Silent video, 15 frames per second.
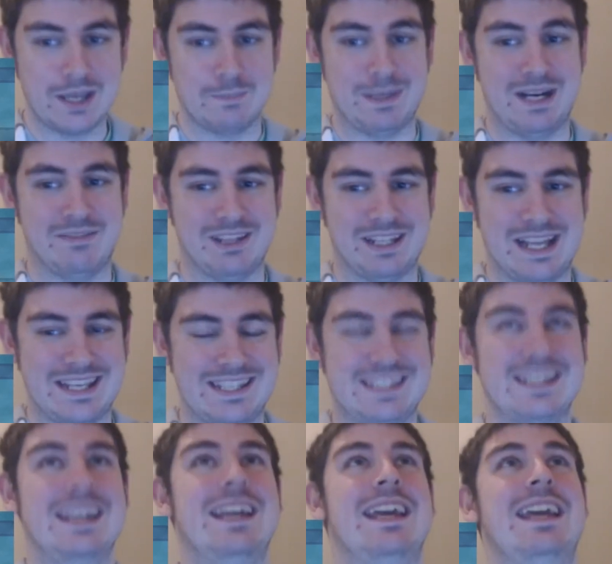But
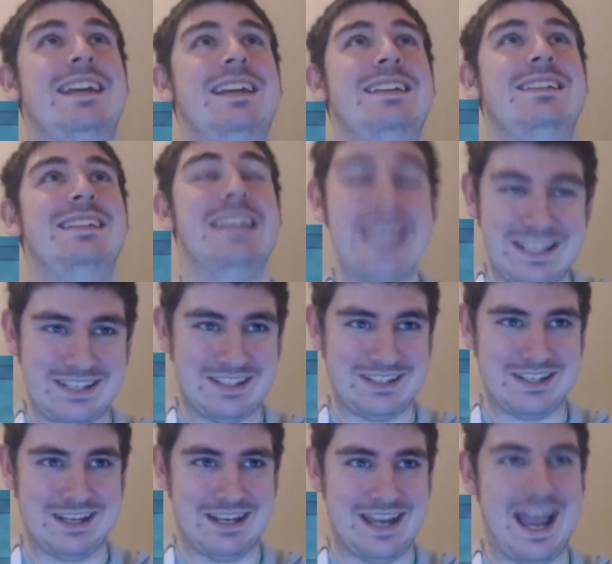nevertheless, it is
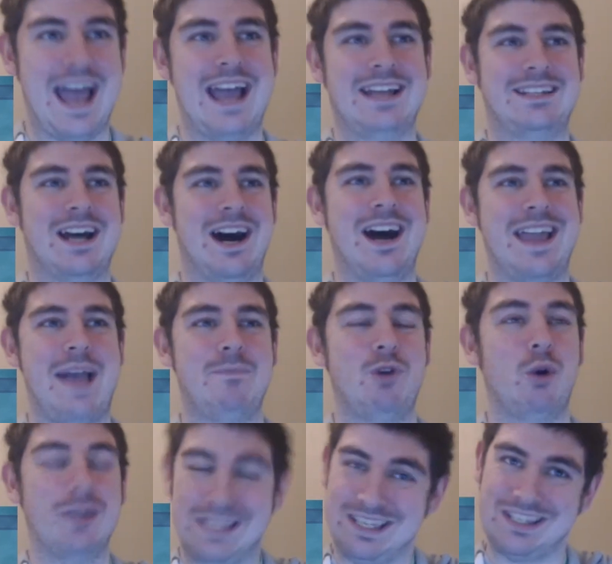Easter, and I am
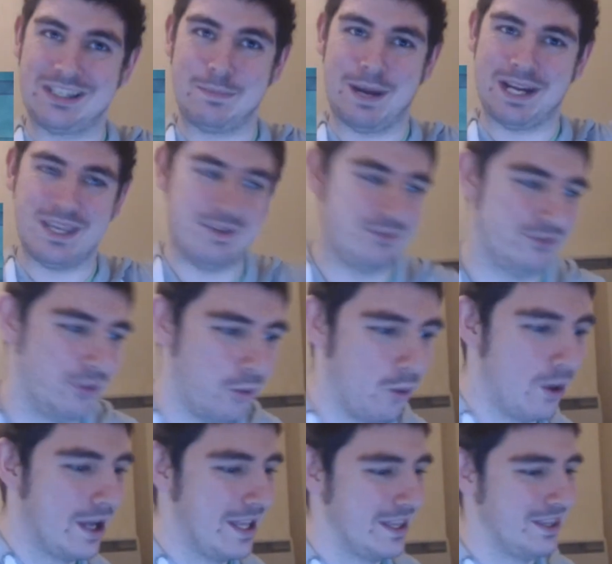your Easter Bunny
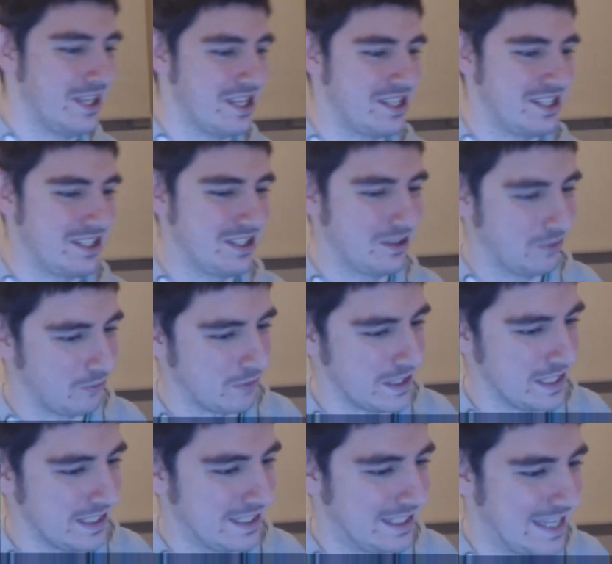for this
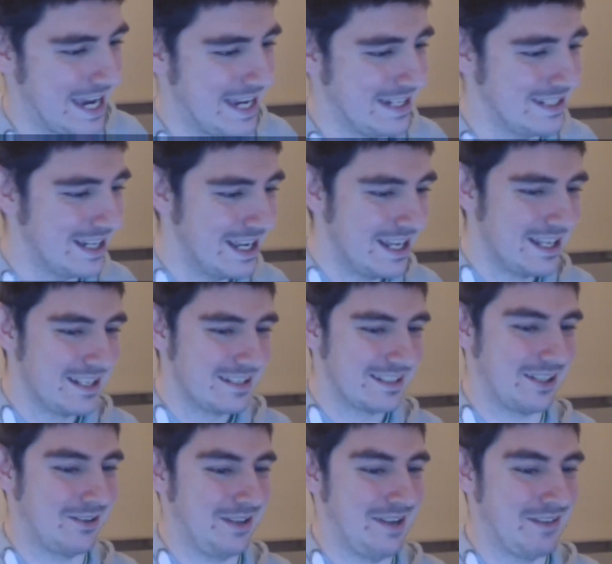weekend.
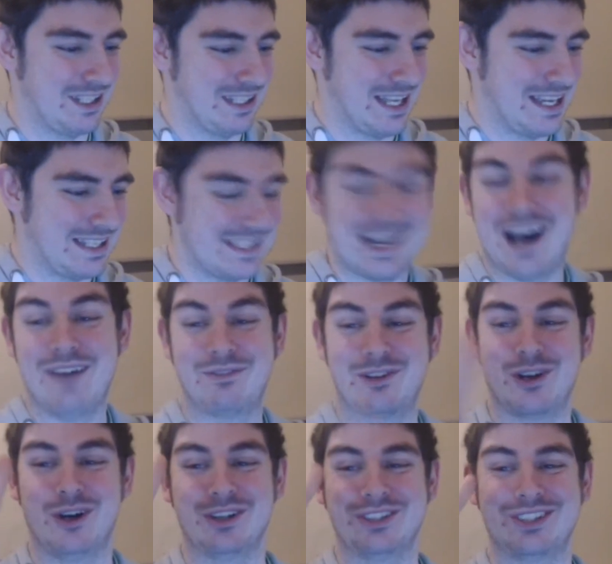So nevertheless, I've
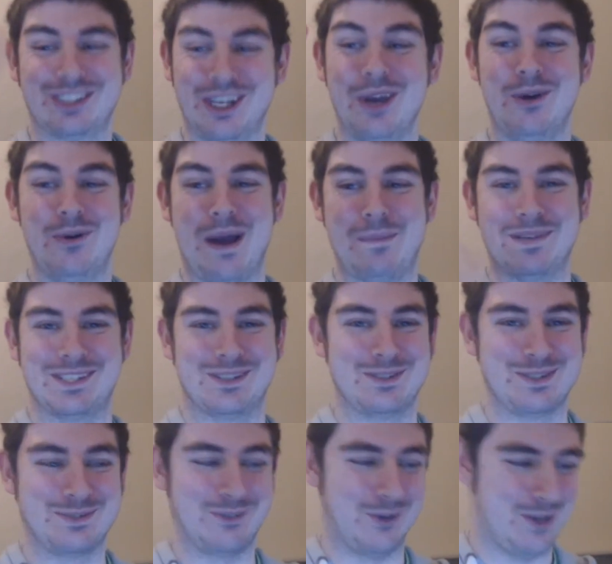got two
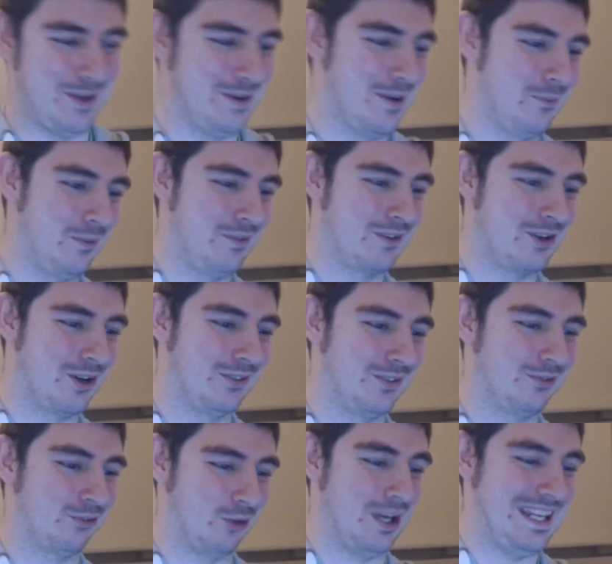episodes for you. We've
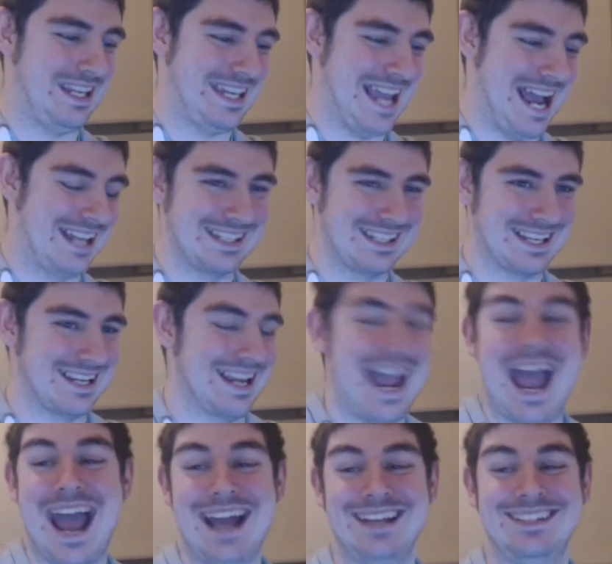got Fraidy Cat
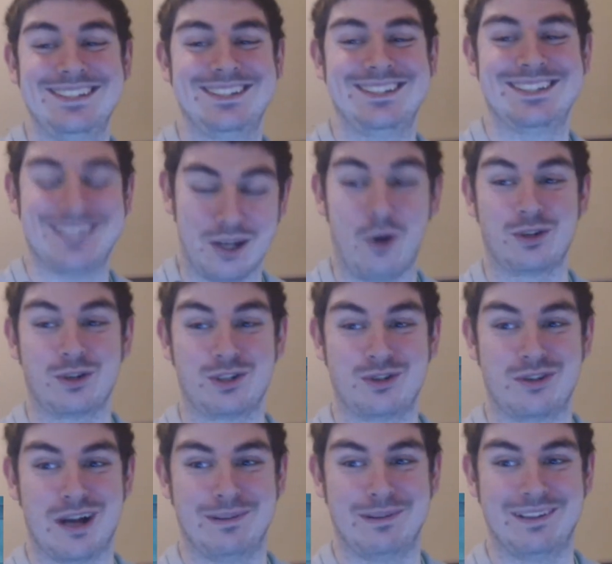and Dog
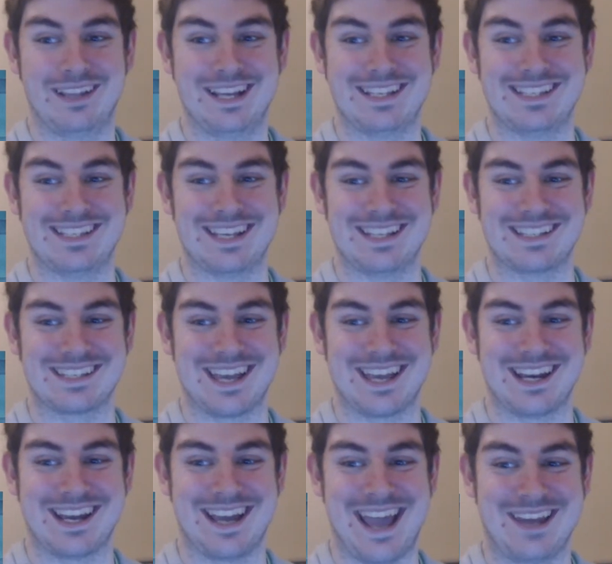Trouble. This is
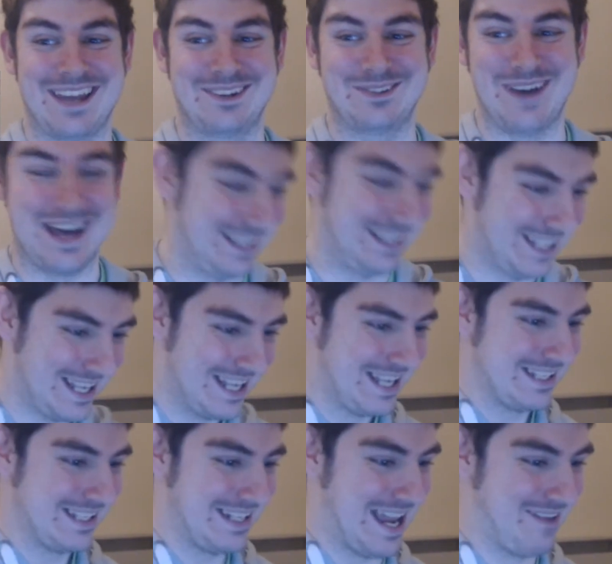gonna end well.
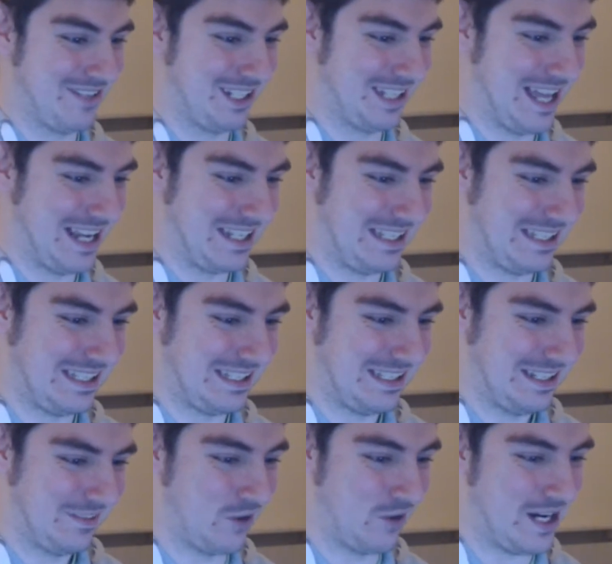Nevertheless,
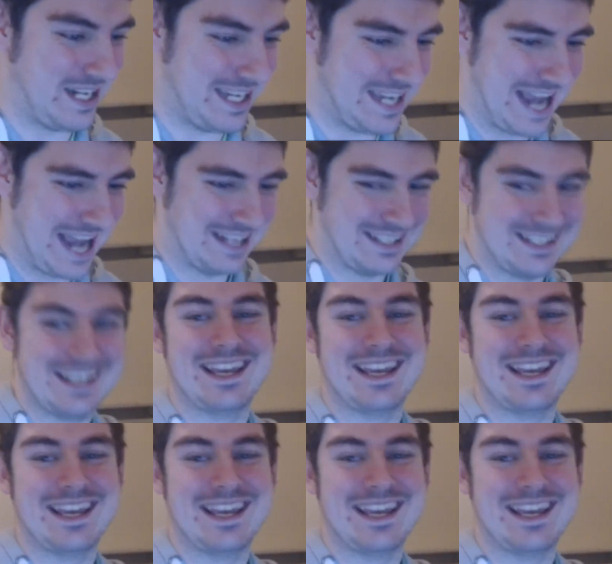Fraidy Cat,